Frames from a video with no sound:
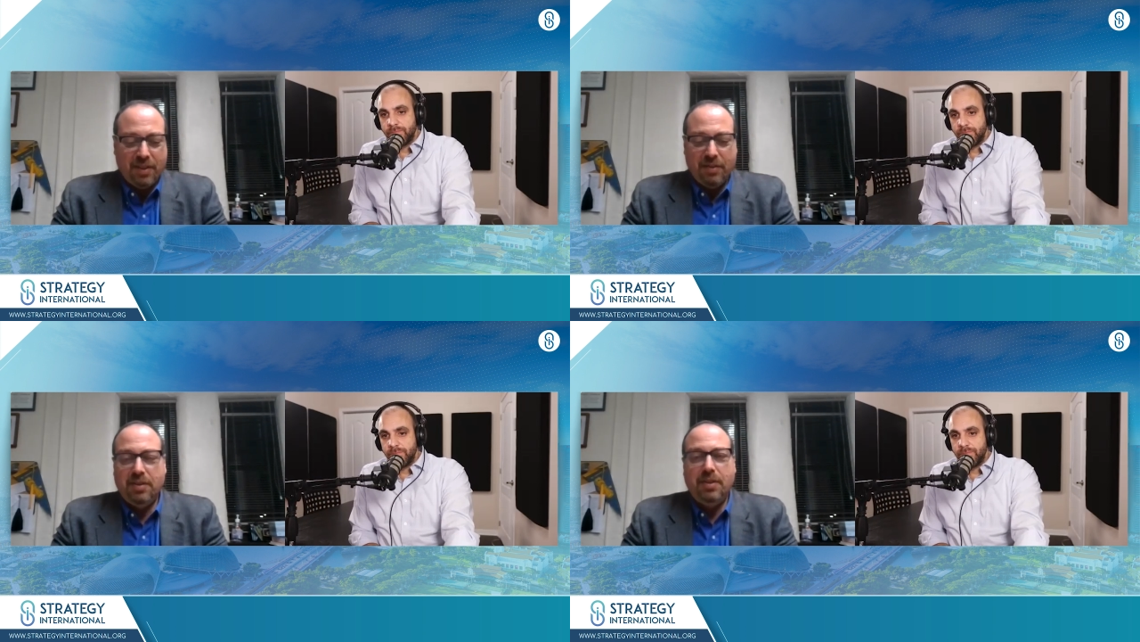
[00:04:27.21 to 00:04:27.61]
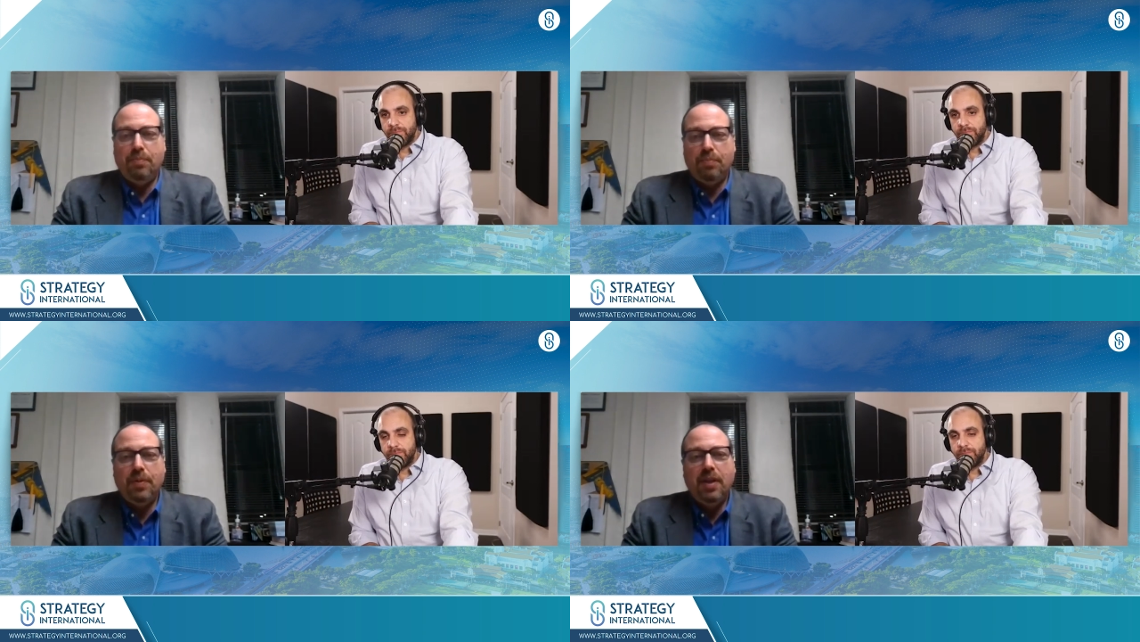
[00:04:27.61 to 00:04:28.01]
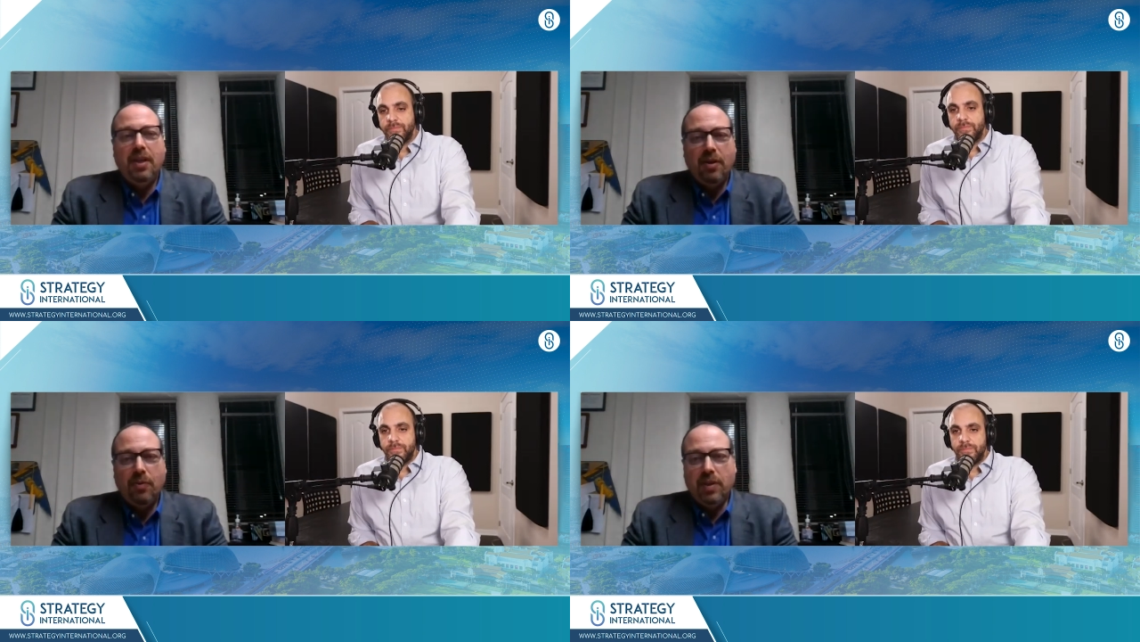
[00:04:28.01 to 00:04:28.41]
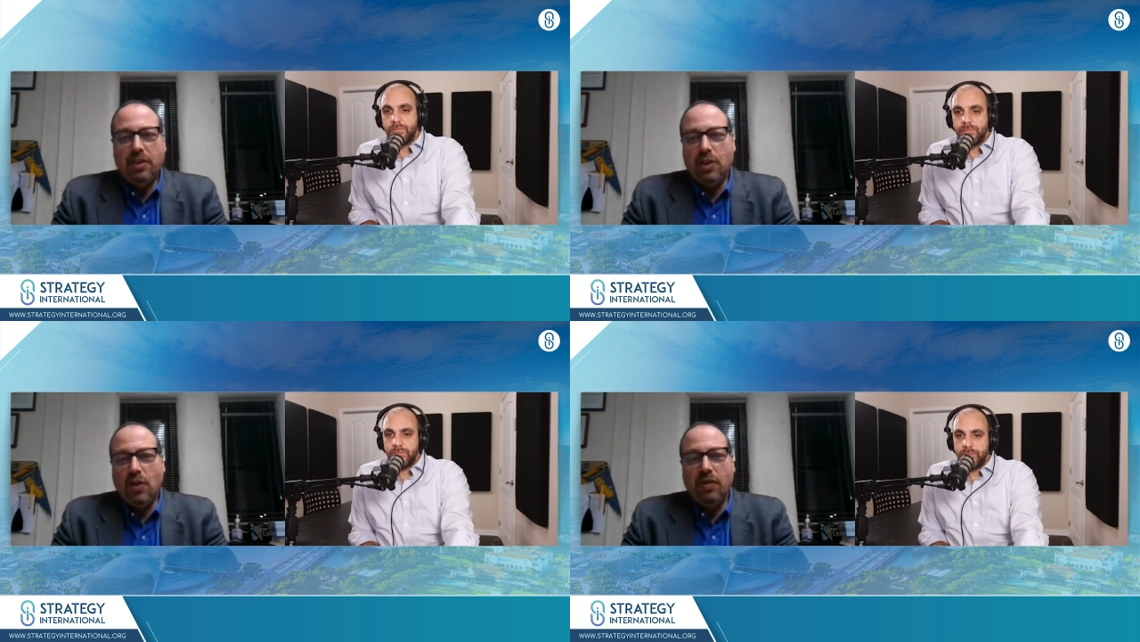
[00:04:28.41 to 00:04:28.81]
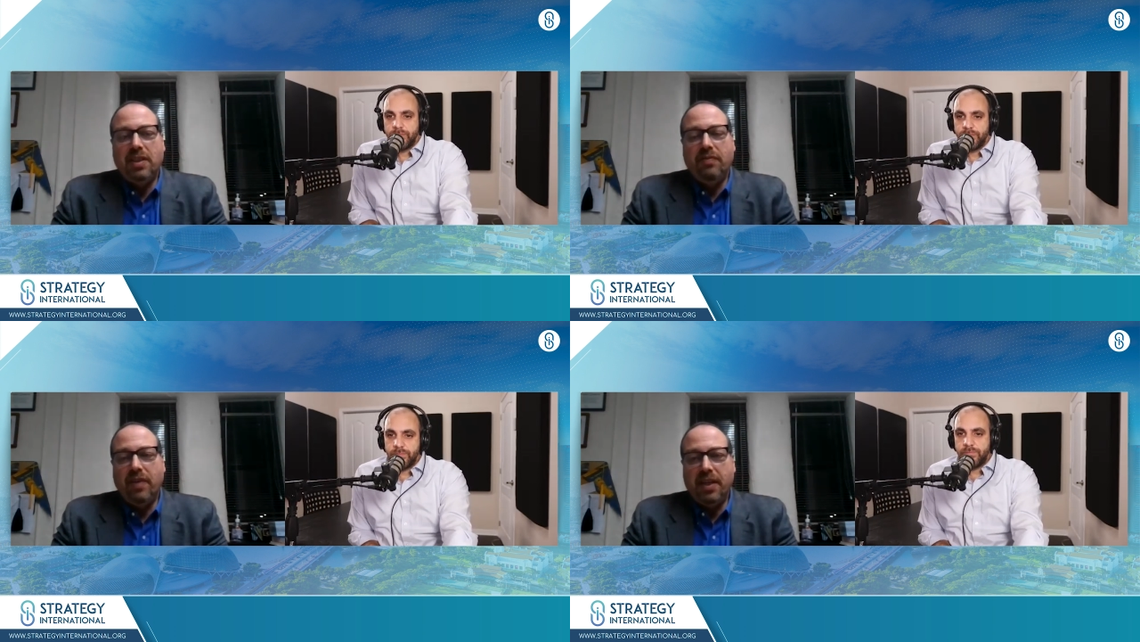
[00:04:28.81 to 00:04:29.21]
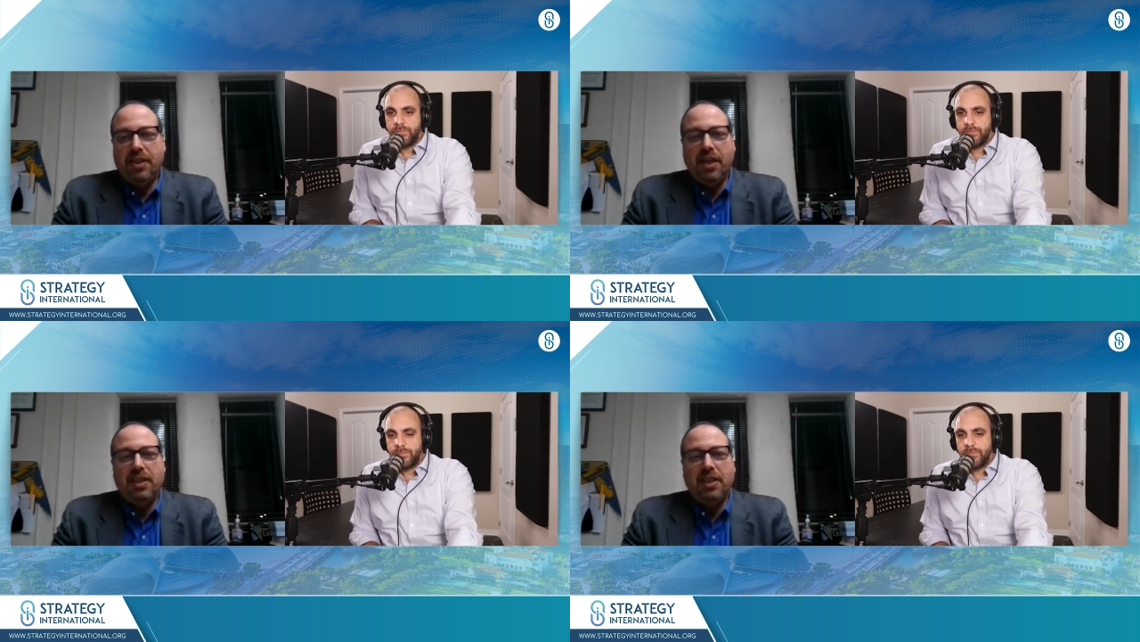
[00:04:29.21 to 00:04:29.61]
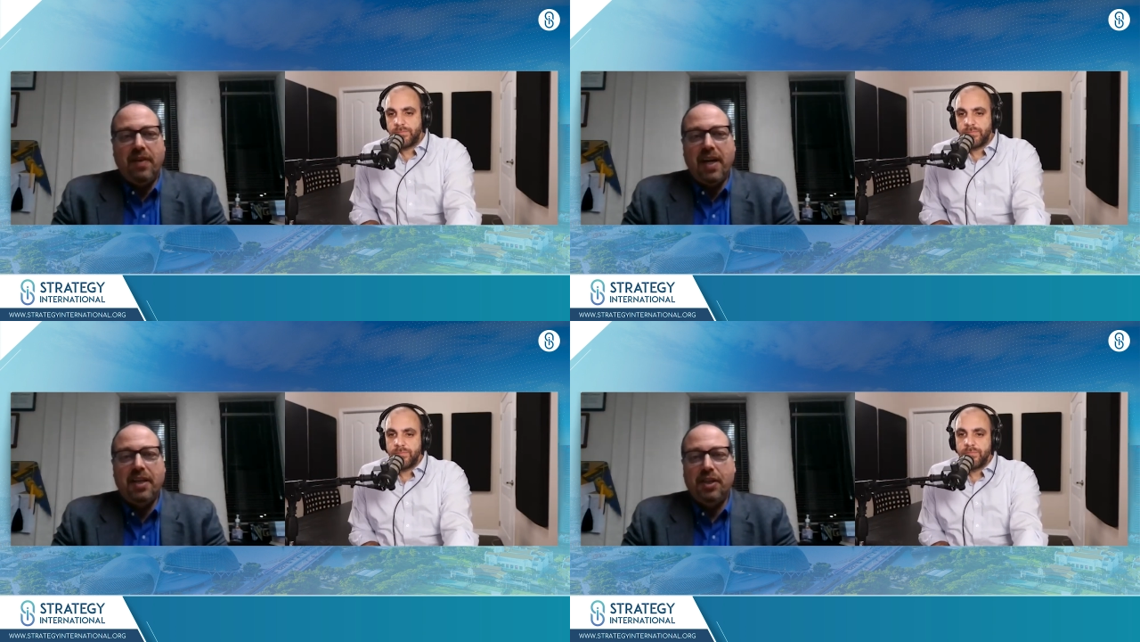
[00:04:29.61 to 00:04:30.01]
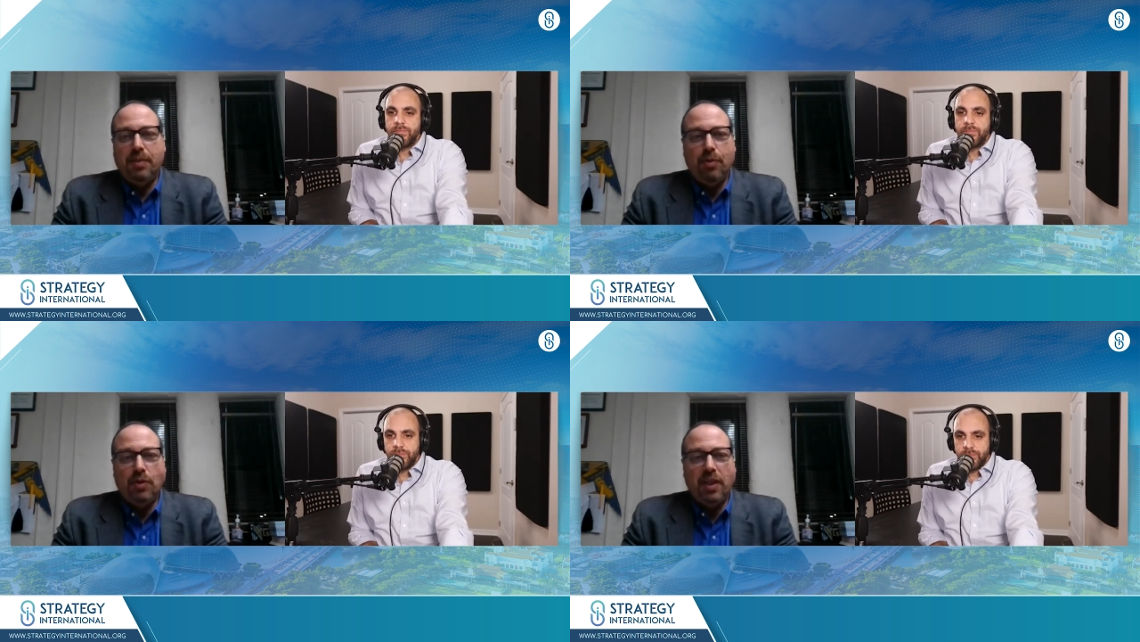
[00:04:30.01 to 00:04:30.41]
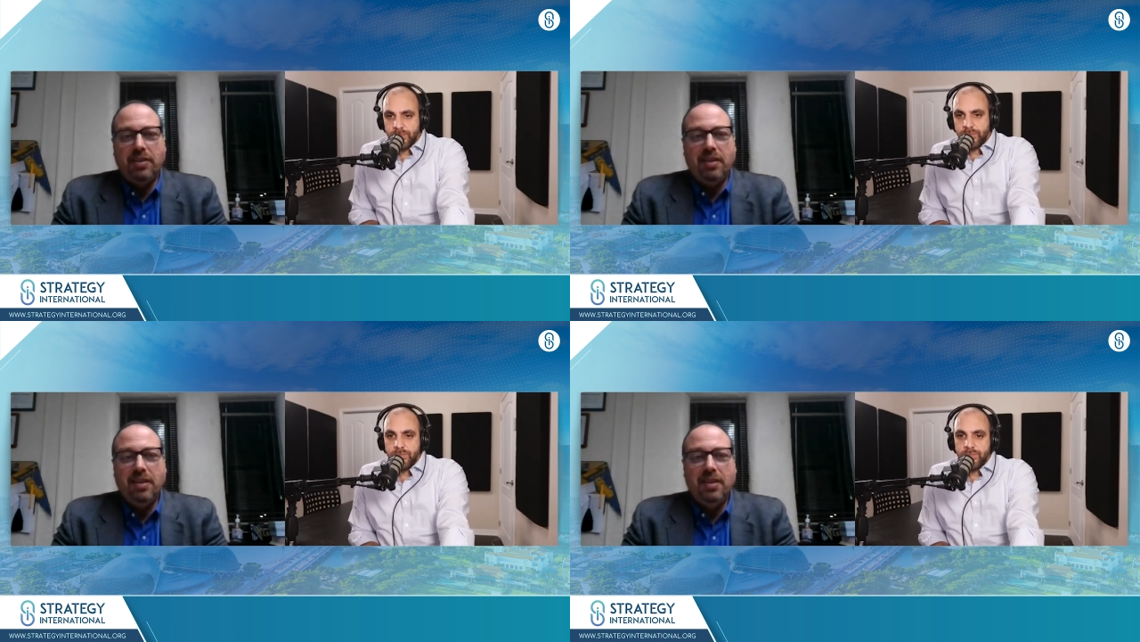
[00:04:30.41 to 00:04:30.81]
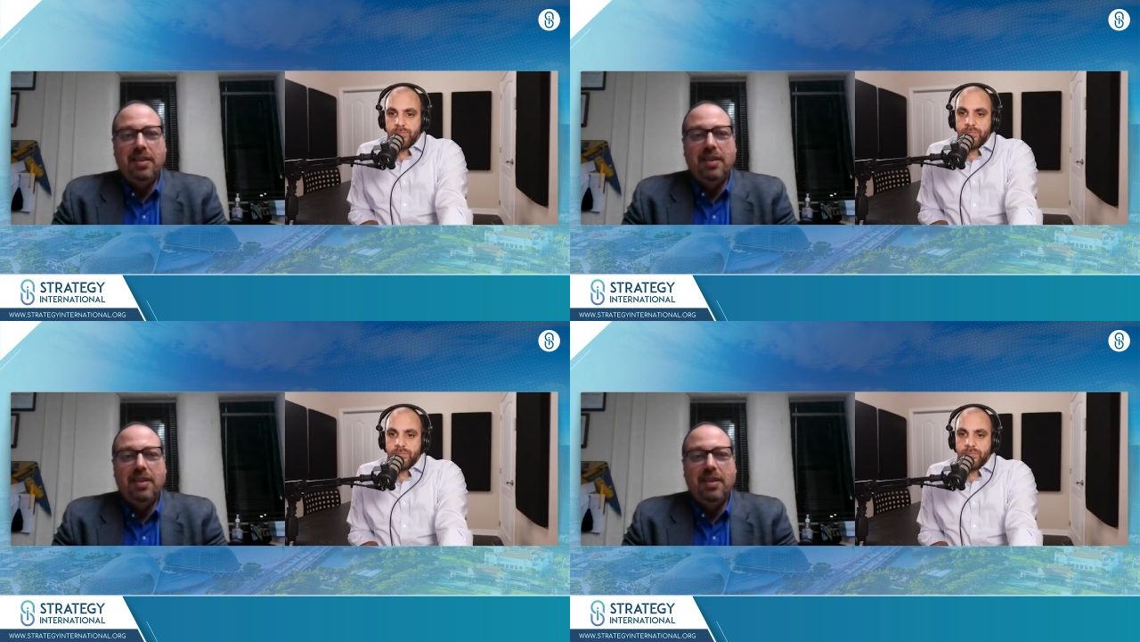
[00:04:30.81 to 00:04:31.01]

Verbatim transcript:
Speaker 1: She when the Soviets invaded Czechoslovakia, she protested.